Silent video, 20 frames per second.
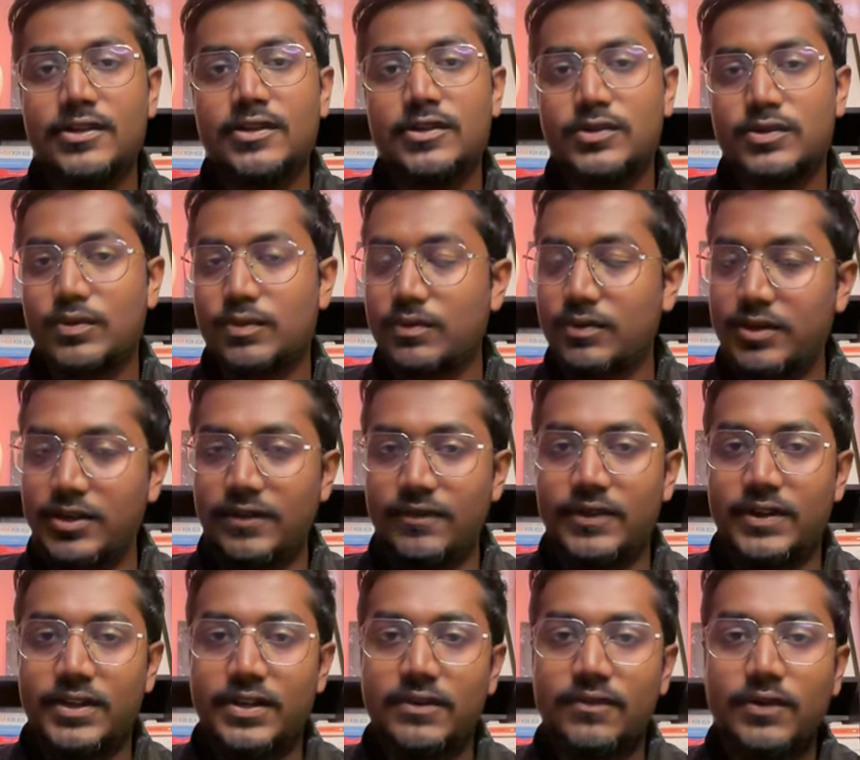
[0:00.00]
So
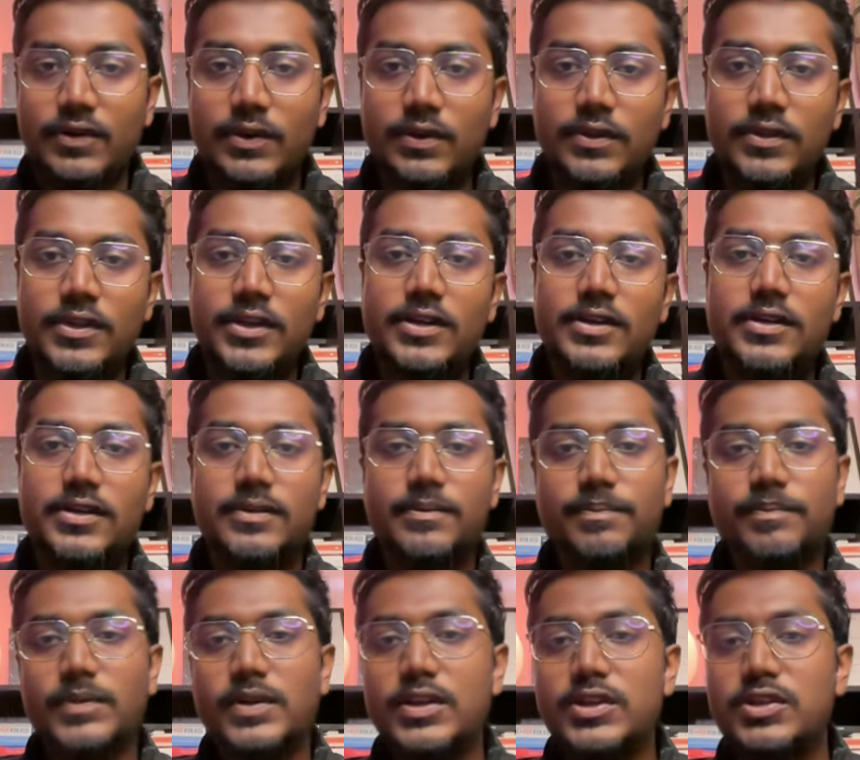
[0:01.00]
definitely follow that.
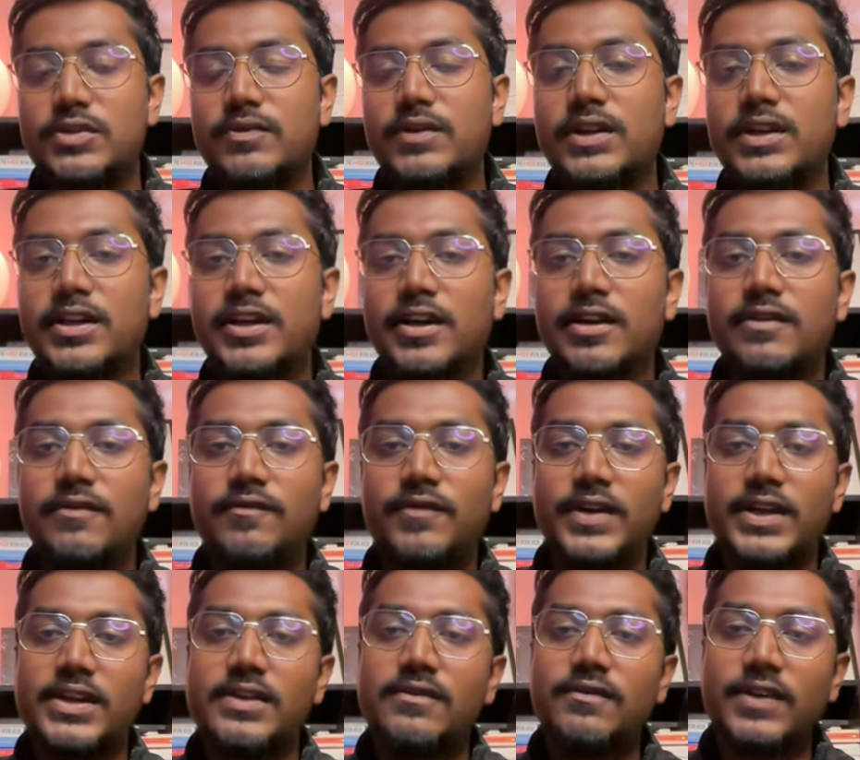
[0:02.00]
You will get
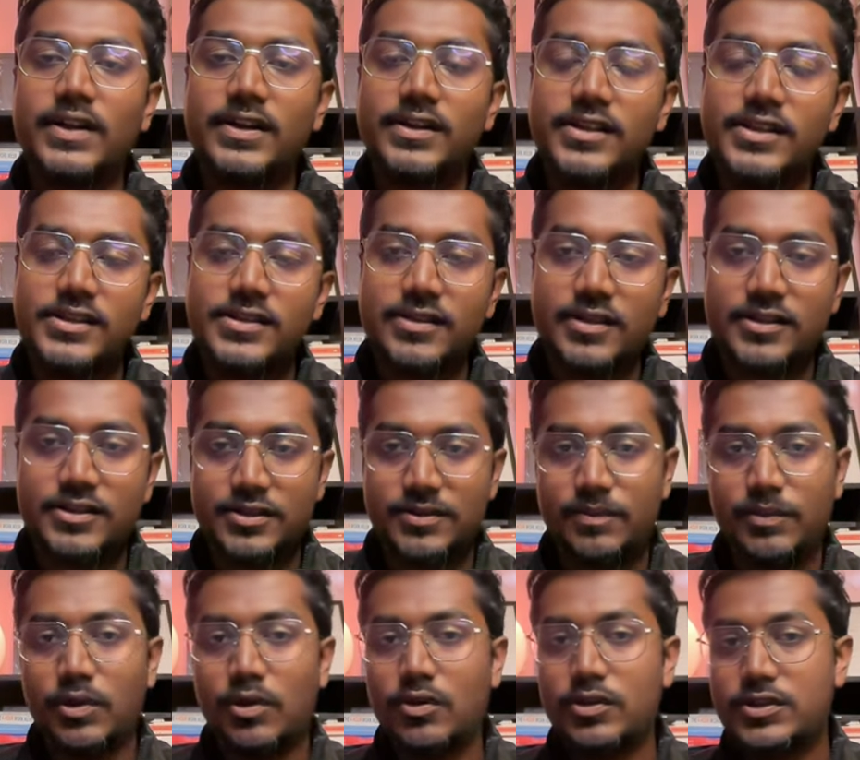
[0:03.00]
very well researched
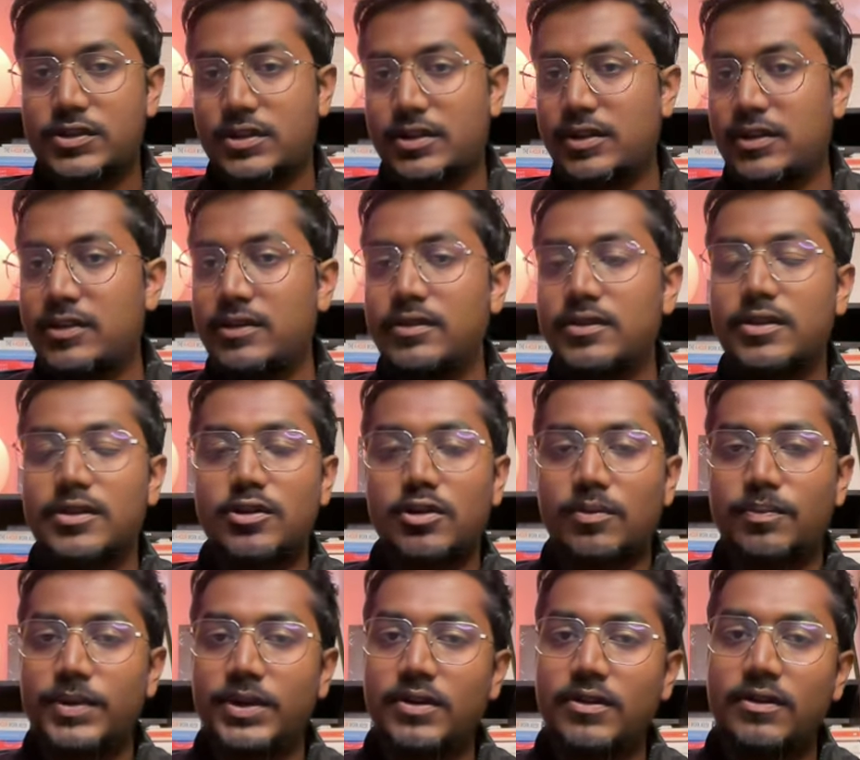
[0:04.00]
blogs in the
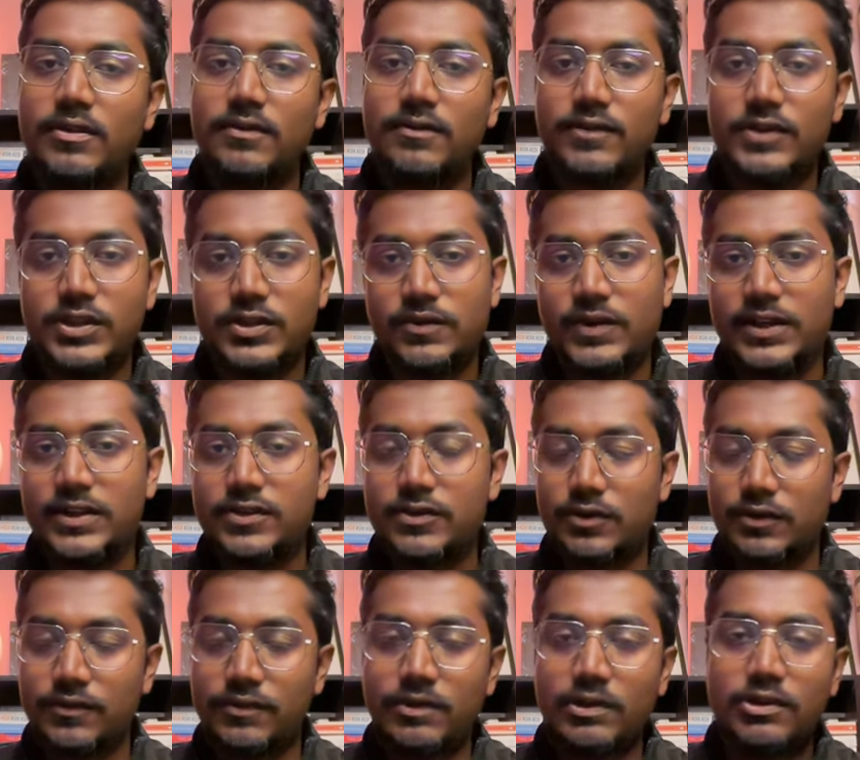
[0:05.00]
topic of UX. So
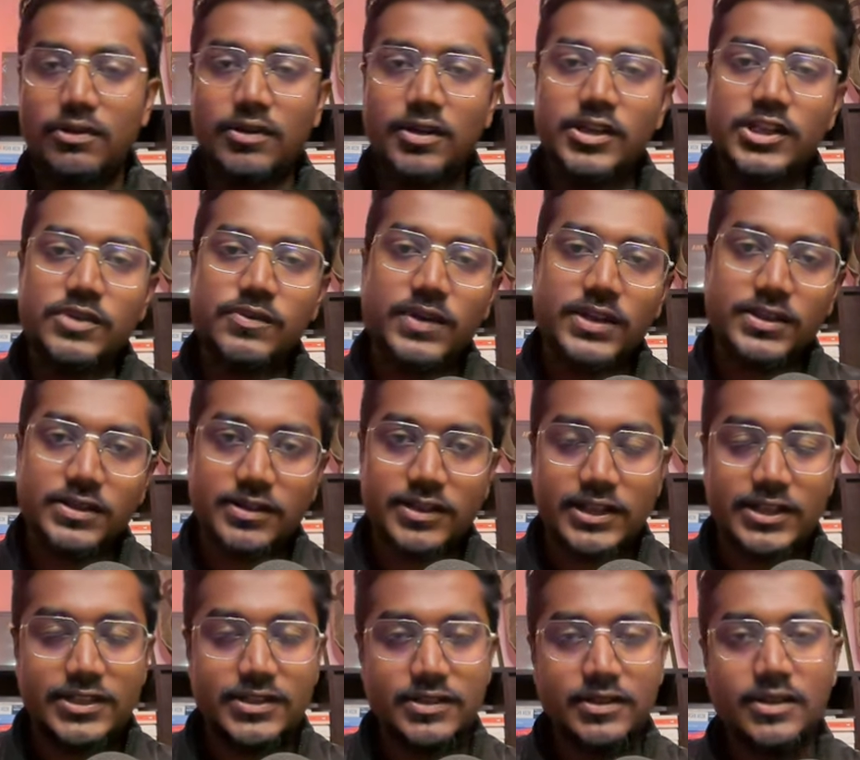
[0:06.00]
if you want to learn UX,
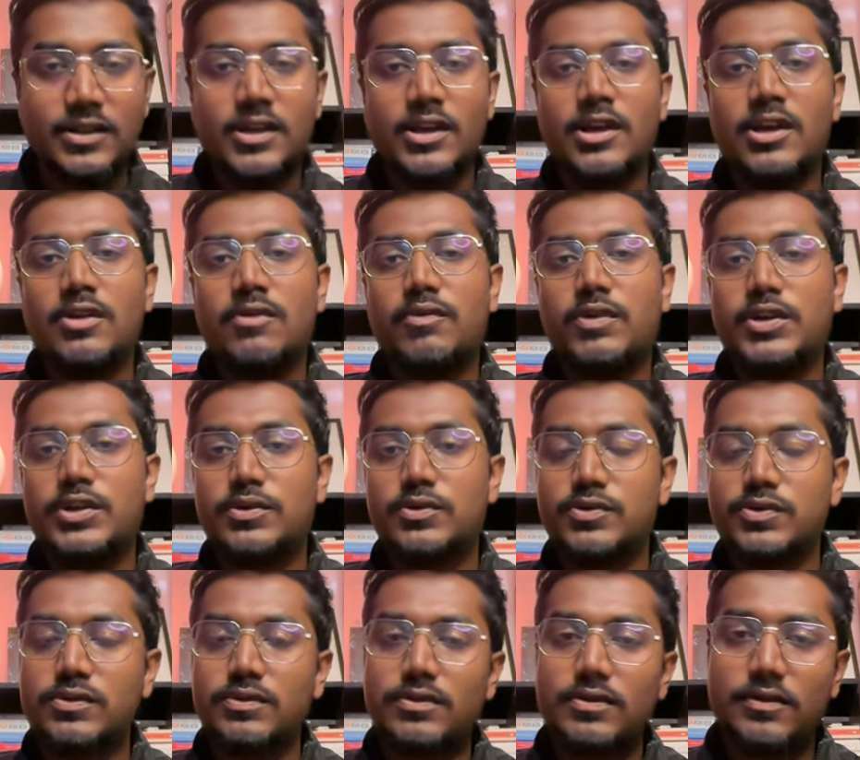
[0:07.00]
that's what you
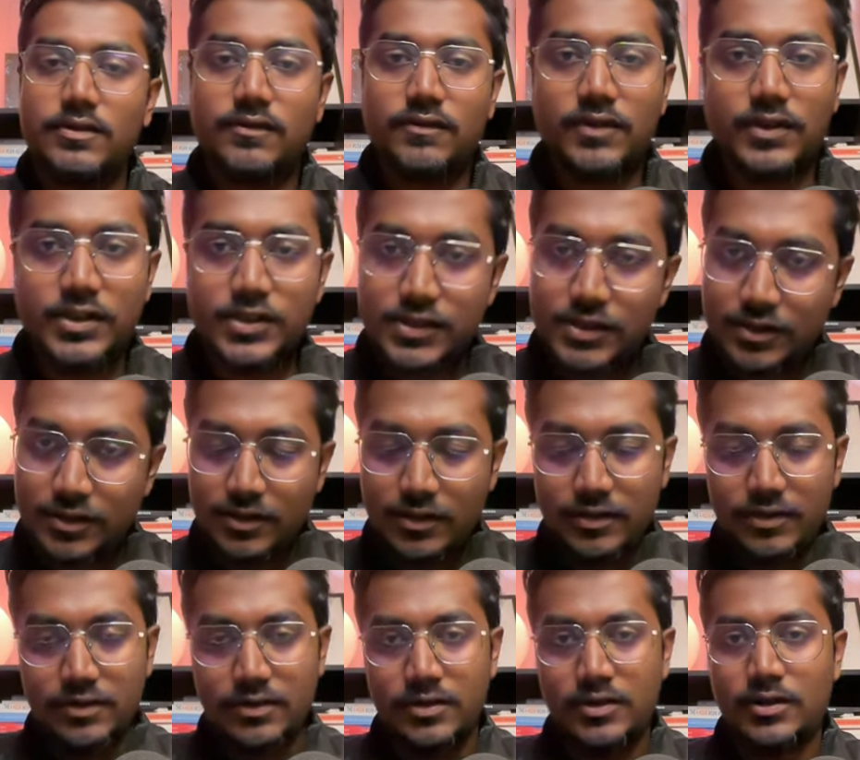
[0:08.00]
should first
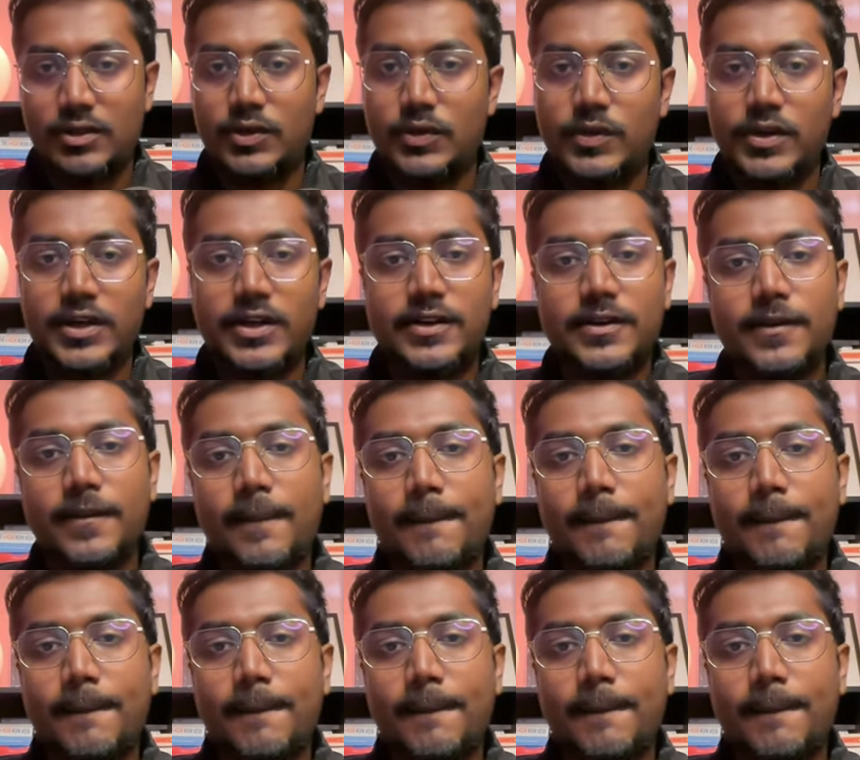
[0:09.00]
look at.